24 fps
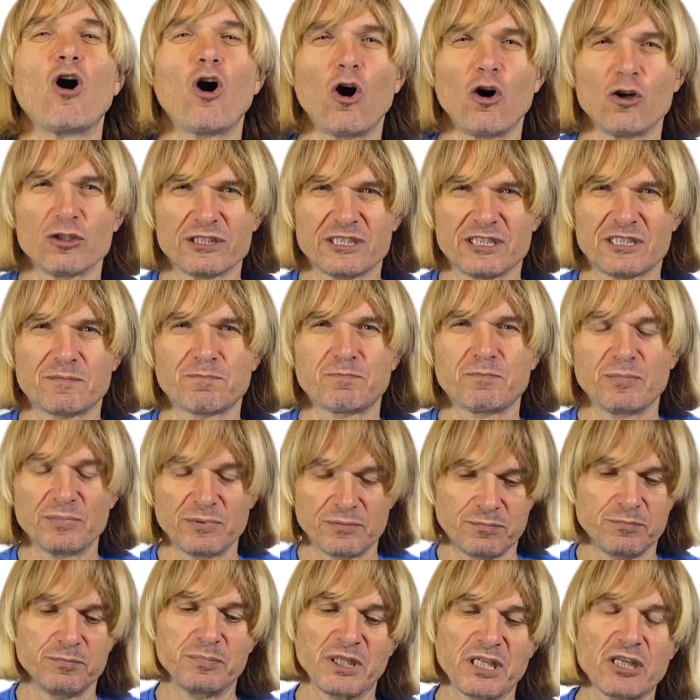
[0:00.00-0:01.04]
honest,
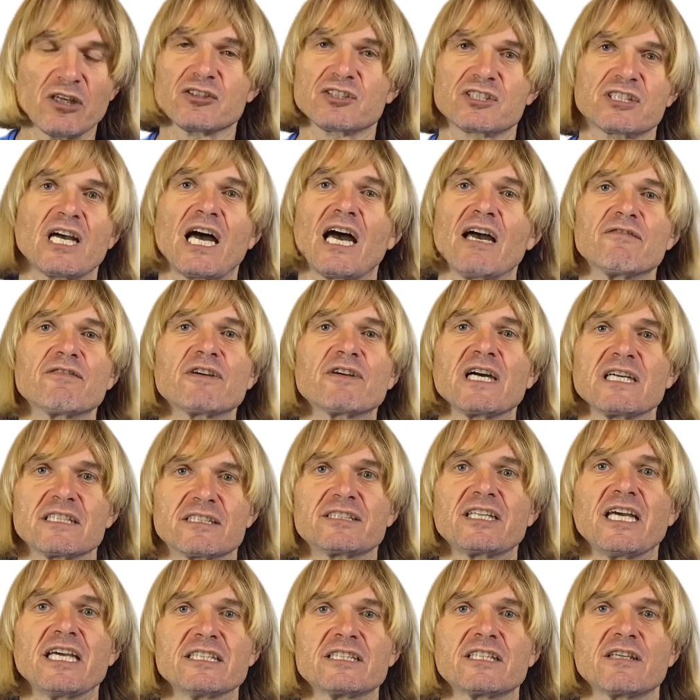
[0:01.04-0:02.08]
because I've got
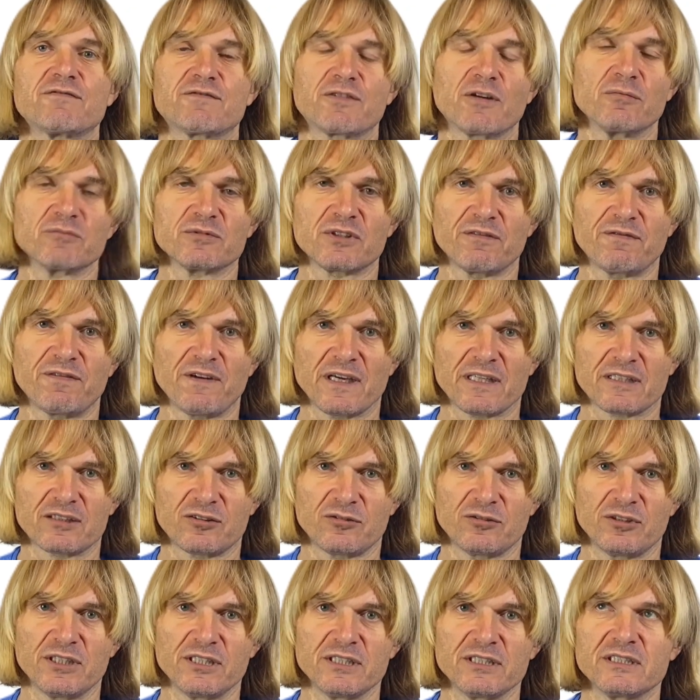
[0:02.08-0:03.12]
data from the
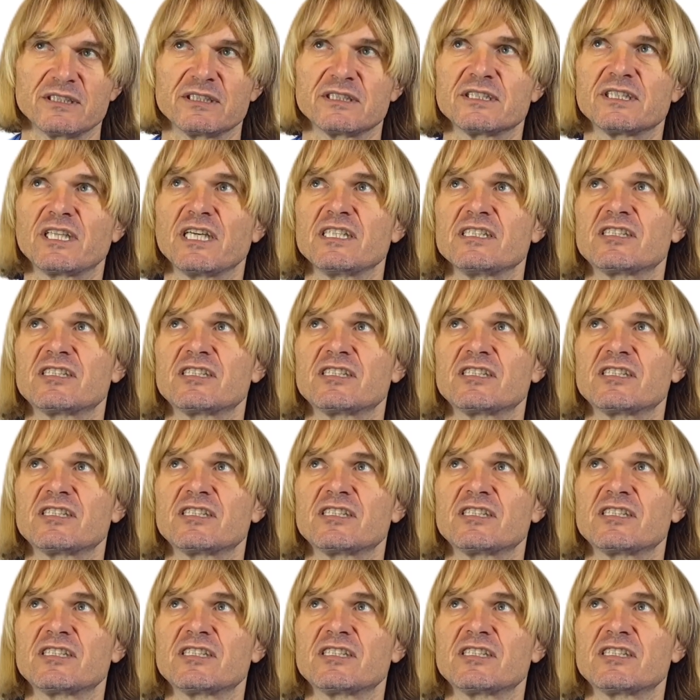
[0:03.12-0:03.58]
factory. They